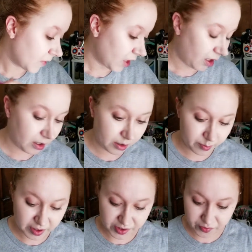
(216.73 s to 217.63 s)

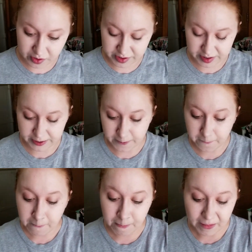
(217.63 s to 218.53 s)
as far as like
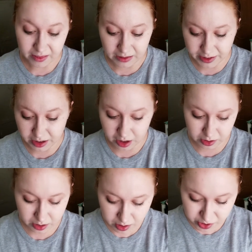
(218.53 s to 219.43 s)
light
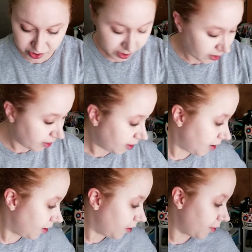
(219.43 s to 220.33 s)
colors,
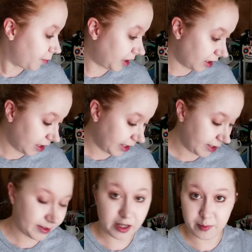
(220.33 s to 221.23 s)

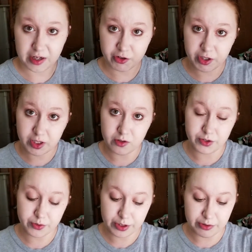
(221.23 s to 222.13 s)
because I'm actually also
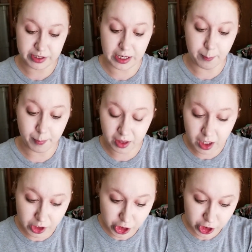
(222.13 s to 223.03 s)
using a
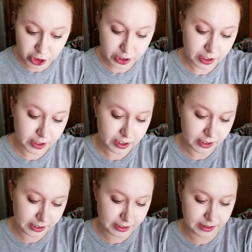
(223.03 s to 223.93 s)
blush
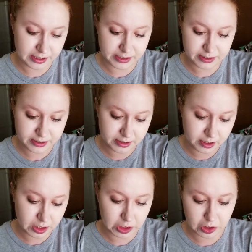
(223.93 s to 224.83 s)
in this
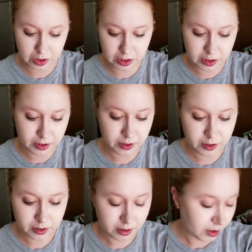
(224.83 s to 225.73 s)
look.
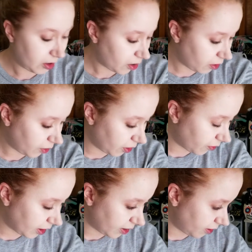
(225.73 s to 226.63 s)
Oh, you know what
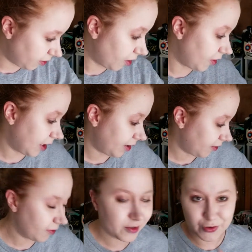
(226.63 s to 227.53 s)
I didn't? Oh yeah, I did.
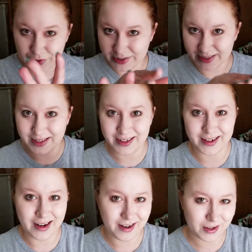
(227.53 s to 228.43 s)
Just kidding.
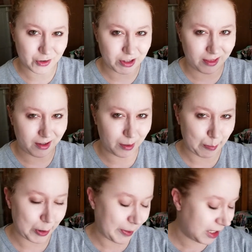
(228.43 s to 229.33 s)
I actually think I'm
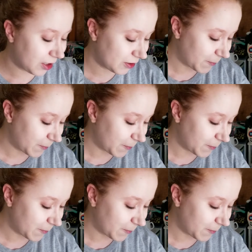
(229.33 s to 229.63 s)
prepared.